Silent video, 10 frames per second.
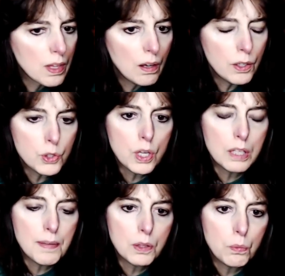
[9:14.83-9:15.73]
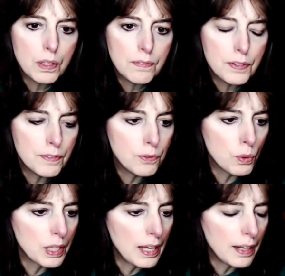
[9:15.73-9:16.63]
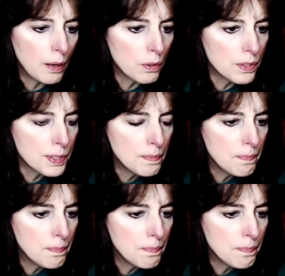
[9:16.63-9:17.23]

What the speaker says: Are you talking about the one from the 48 hours?